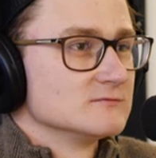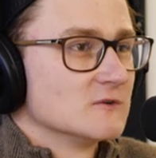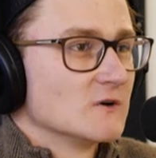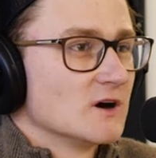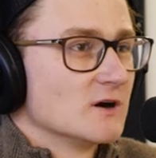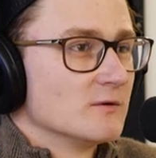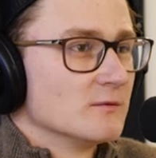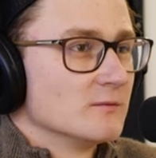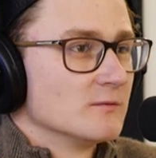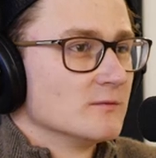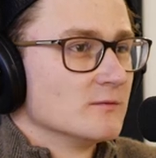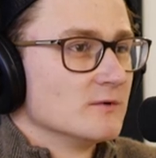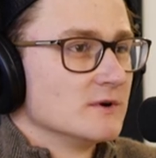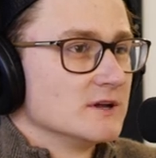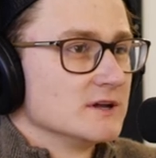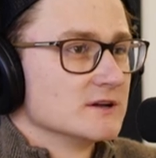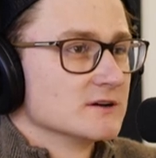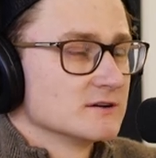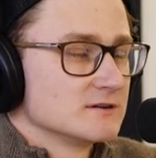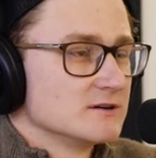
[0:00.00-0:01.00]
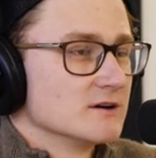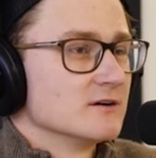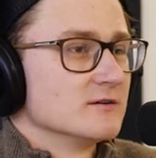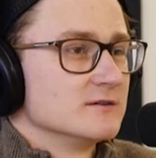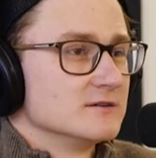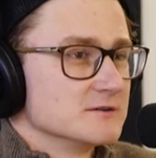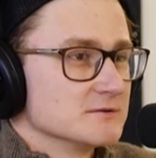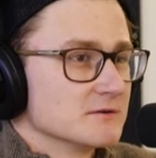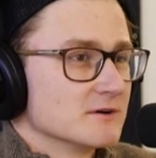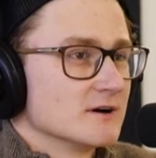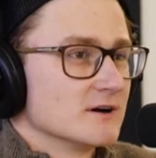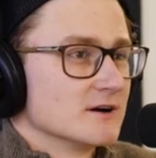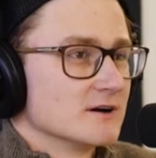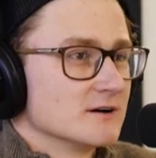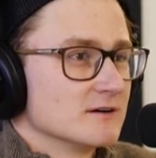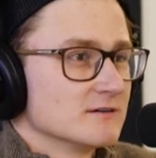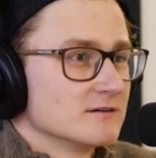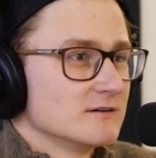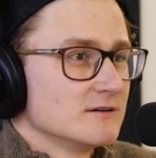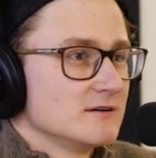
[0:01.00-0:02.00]
well, we could go into
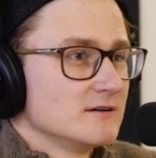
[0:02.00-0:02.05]
our